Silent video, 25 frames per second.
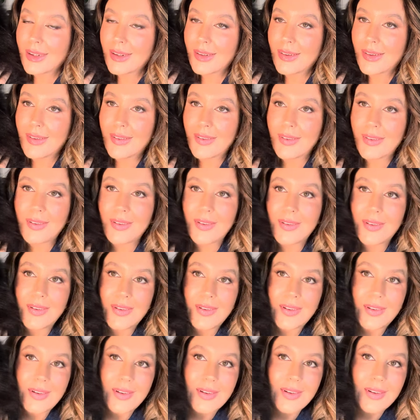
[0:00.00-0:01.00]
Oh,
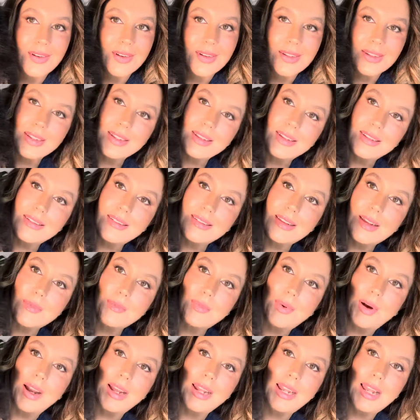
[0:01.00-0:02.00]
you say
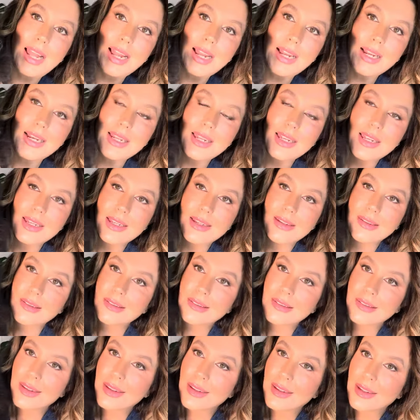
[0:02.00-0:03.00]
bye, ladies.